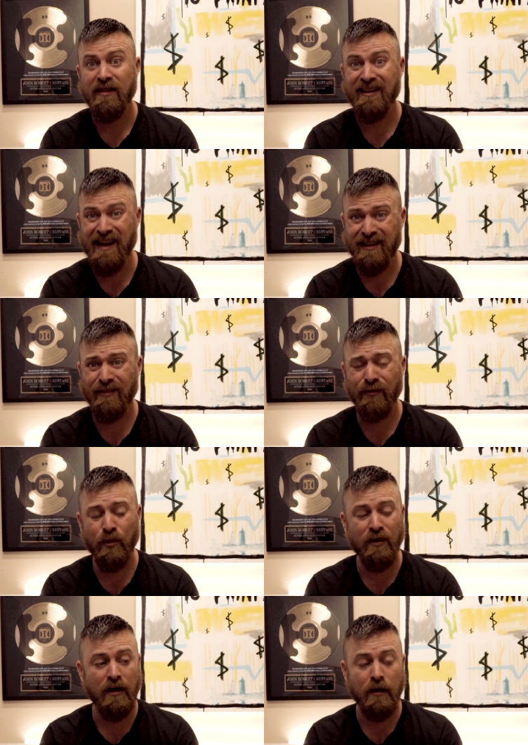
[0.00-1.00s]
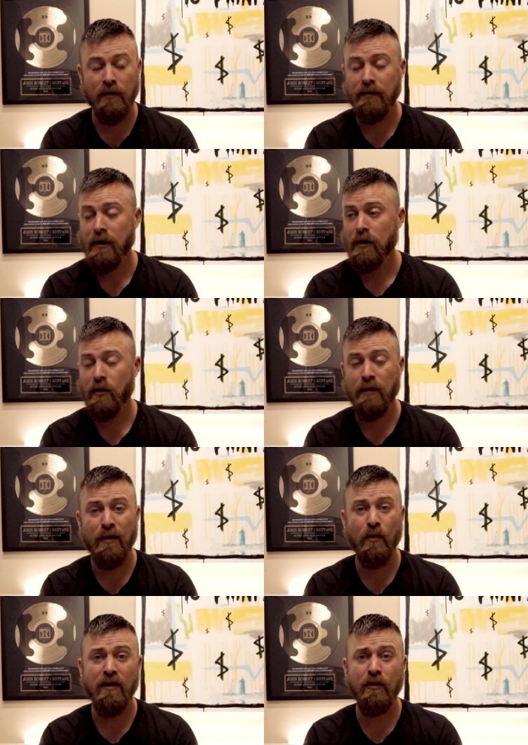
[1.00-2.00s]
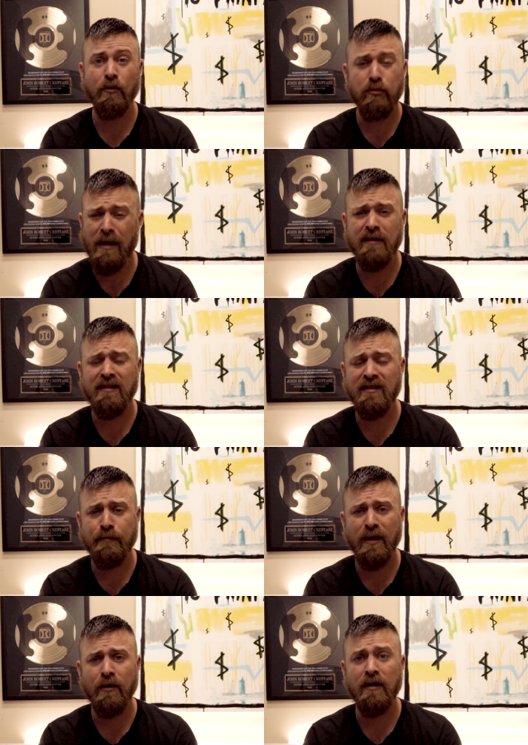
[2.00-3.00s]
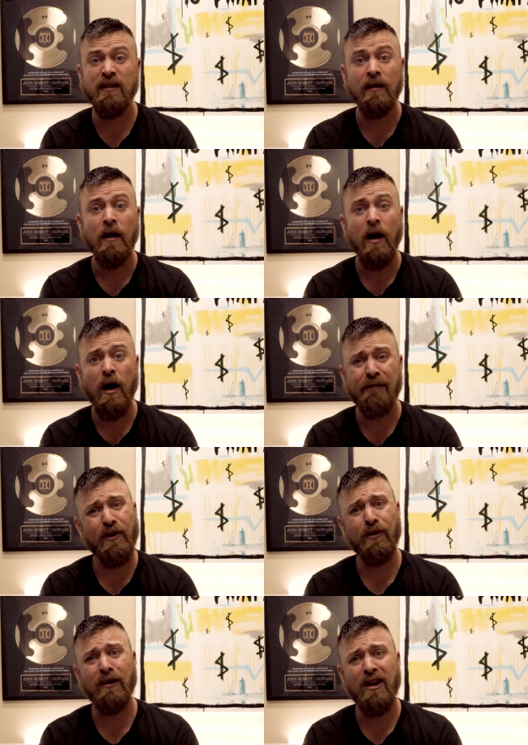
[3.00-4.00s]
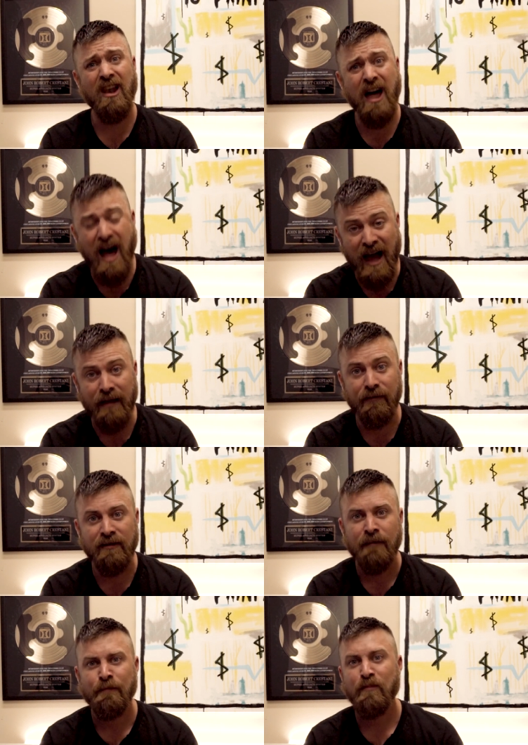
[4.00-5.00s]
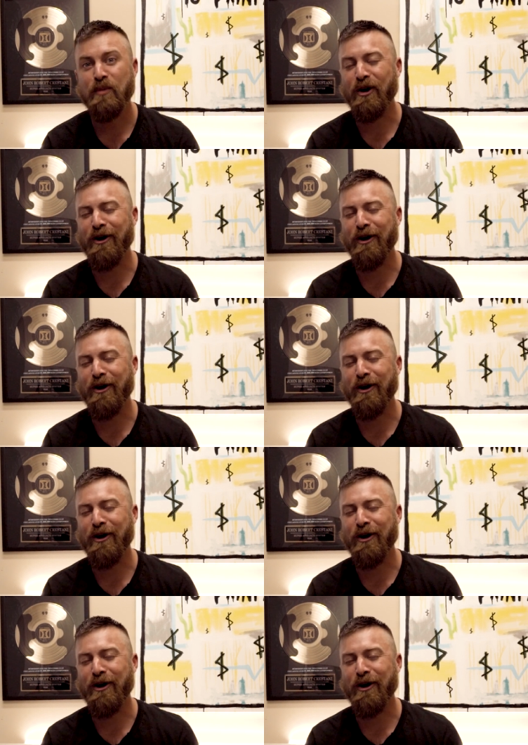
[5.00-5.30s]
the next few years, going to be one of the craziest periods of our lives. But